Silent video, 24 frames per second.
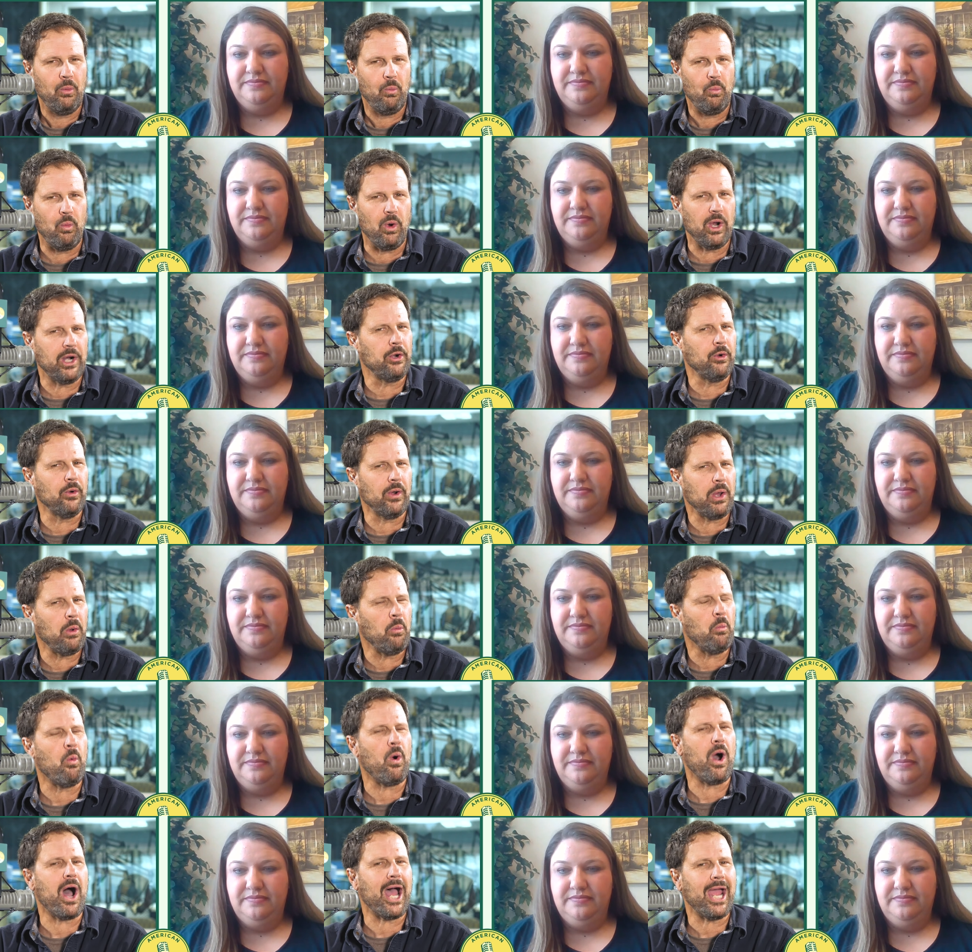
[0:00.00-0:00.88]

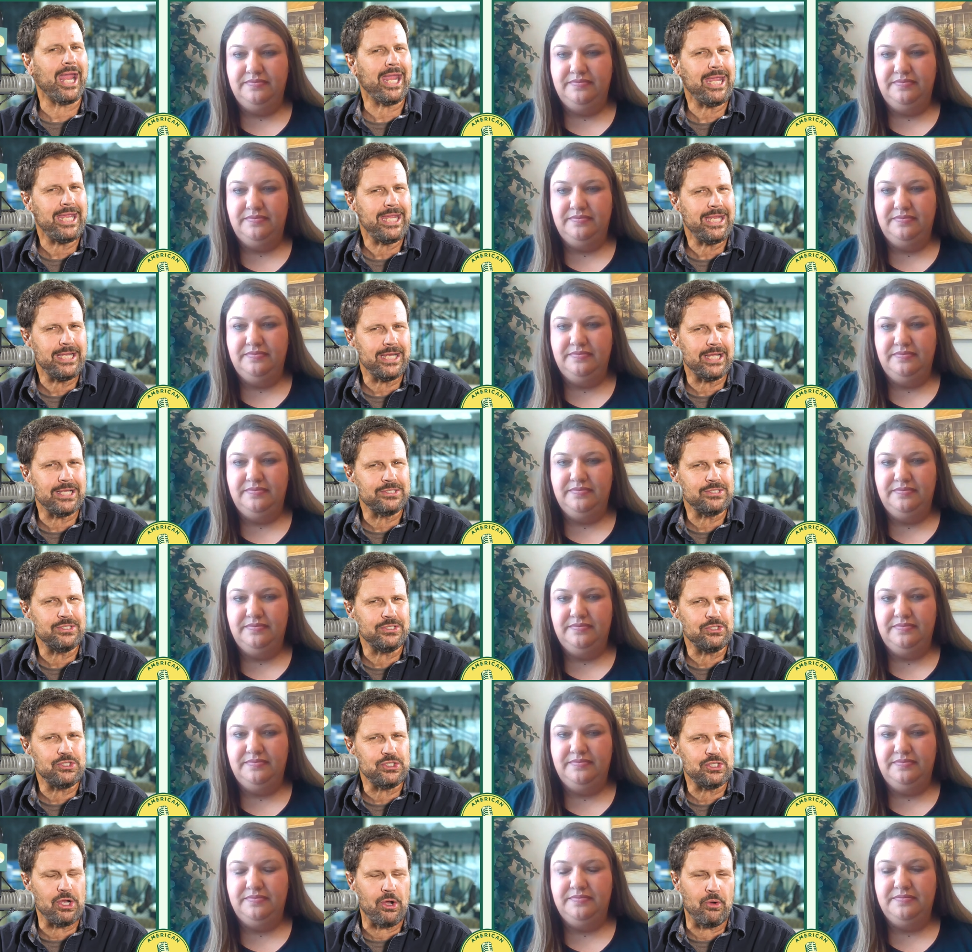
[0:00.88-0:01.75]
Speaker 1: wondering why he
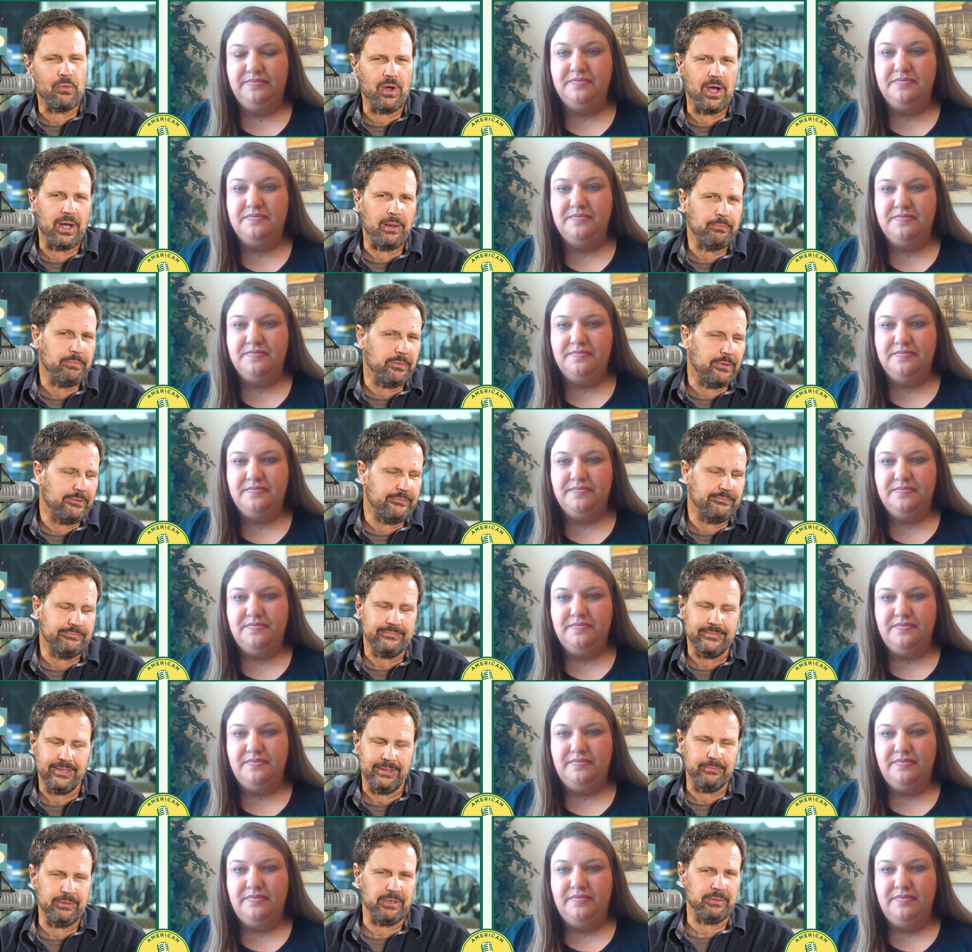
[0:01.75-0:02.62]
doesn't show up?
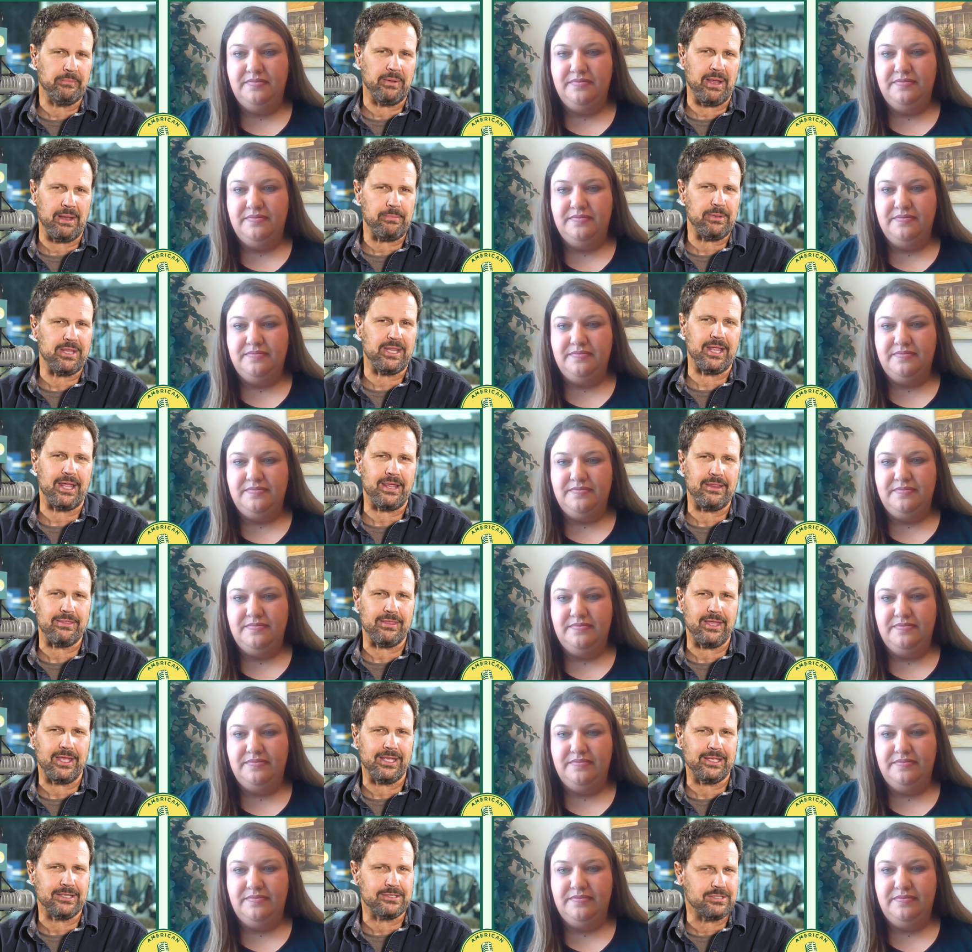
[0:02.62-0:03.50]
And I mean, maybe they
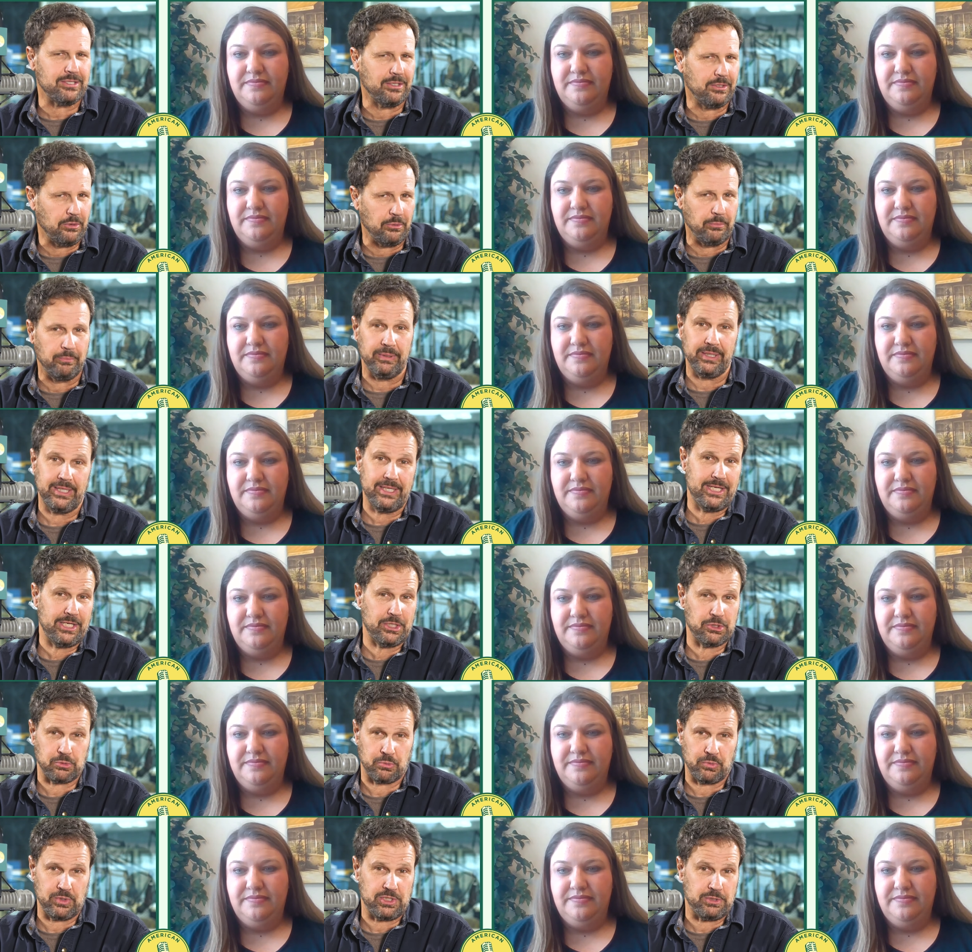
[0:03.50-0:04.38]
think it's a little bit
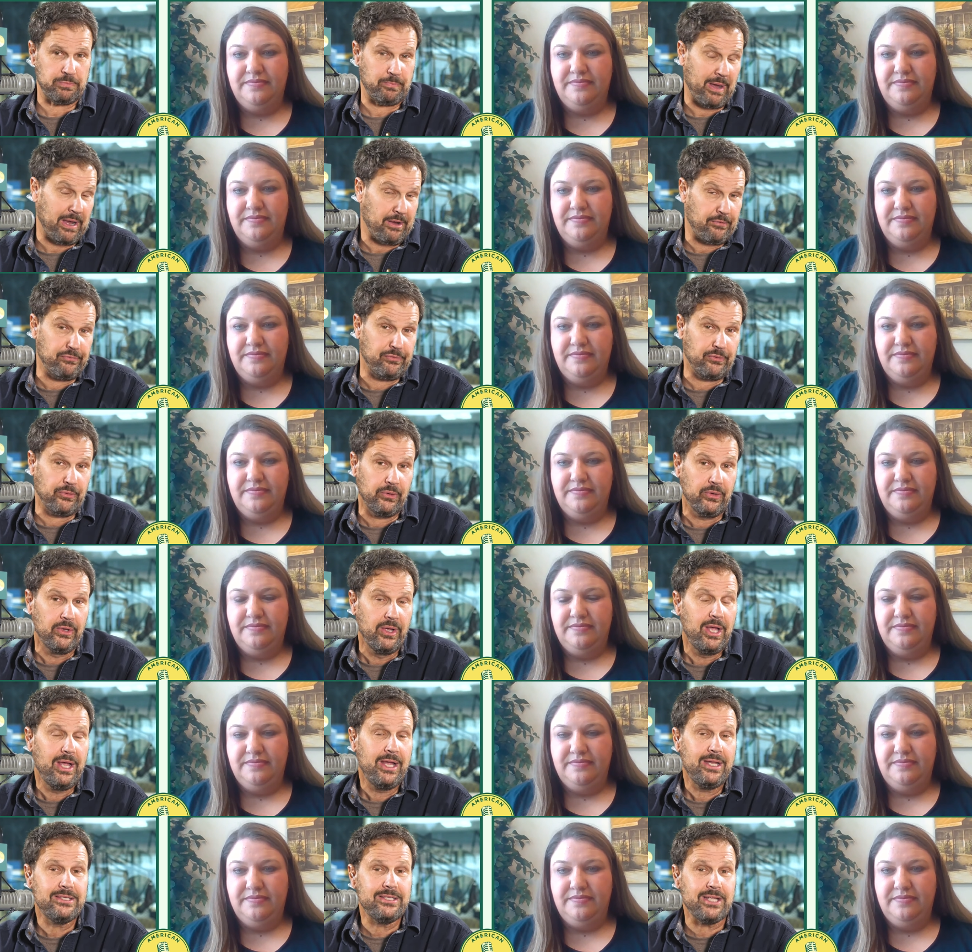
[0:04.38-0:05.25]
disrespectful
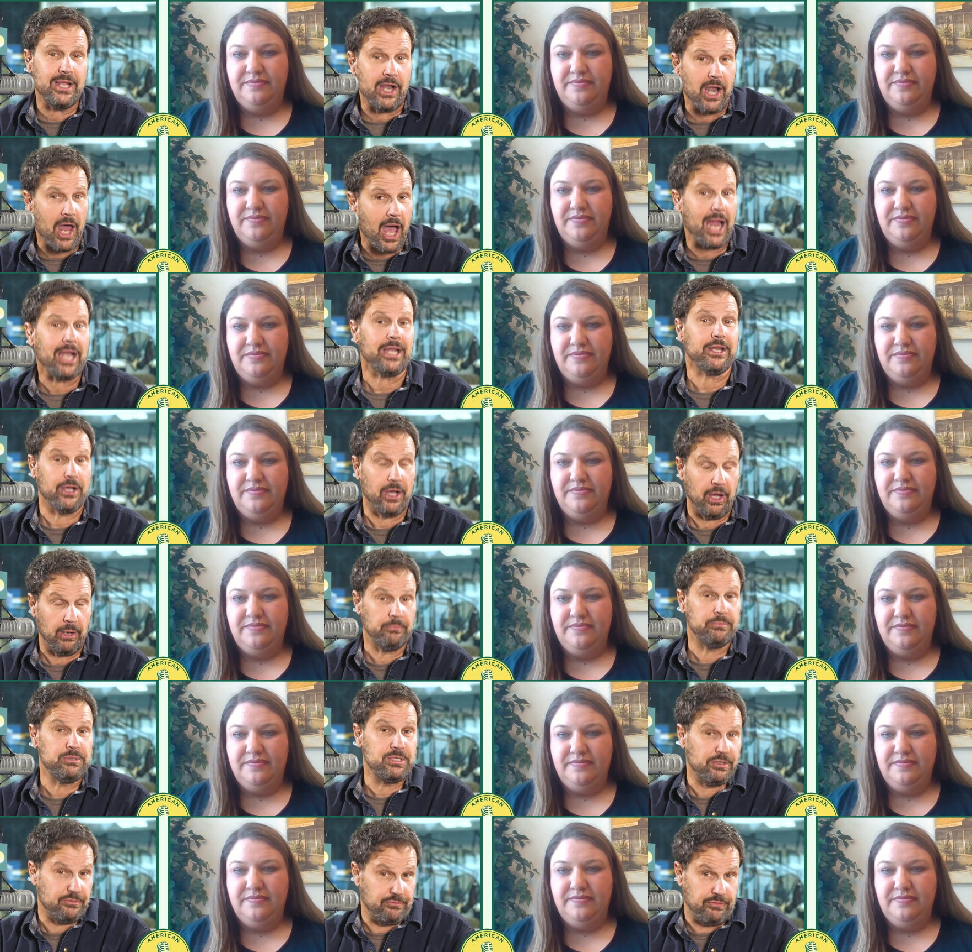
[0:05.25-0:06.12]
to not
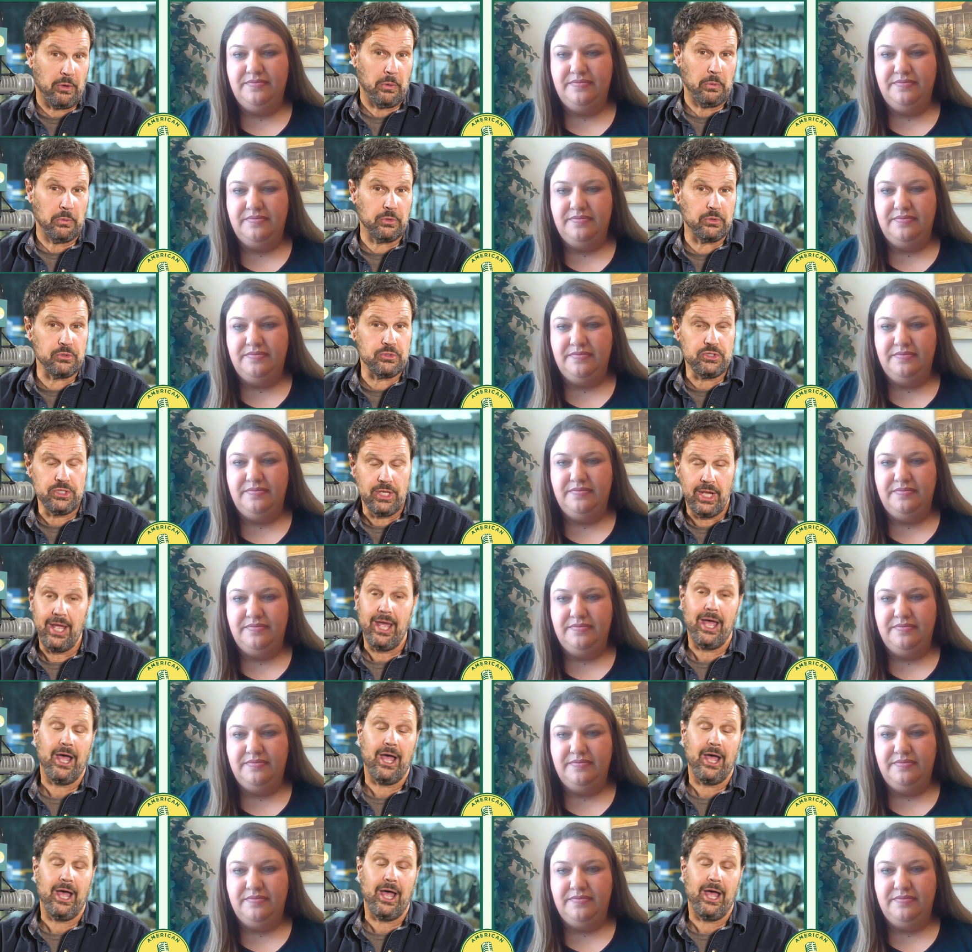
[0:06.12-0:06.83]
come to voters,